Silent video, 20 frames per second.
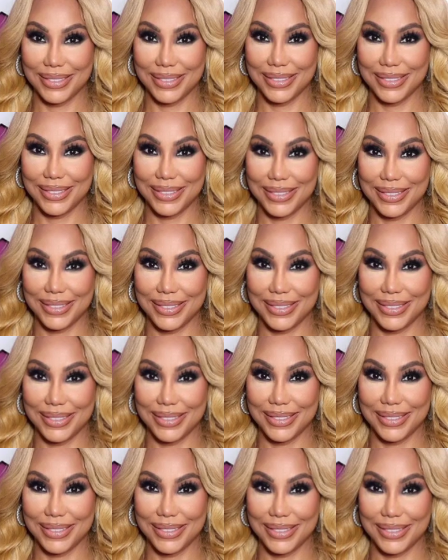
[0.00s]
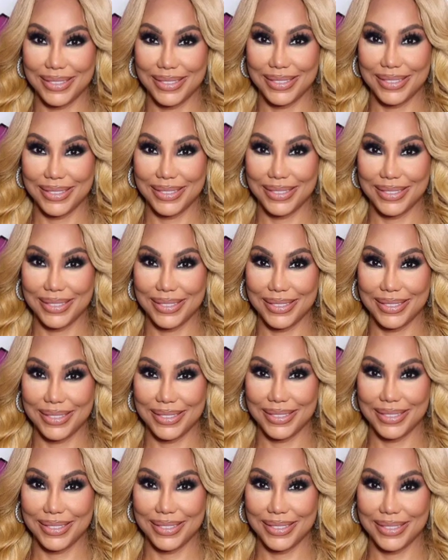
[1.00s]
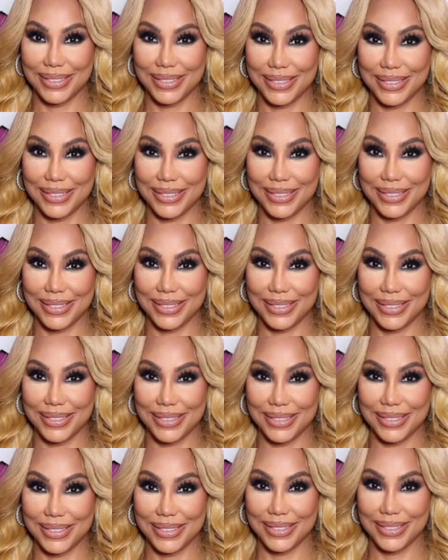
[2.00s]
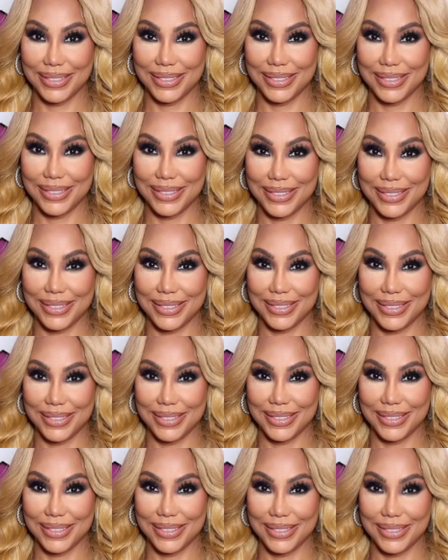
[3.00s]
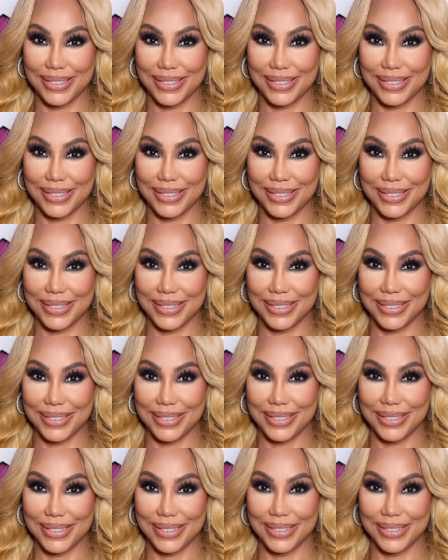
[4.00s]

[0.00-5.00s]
(not speaking)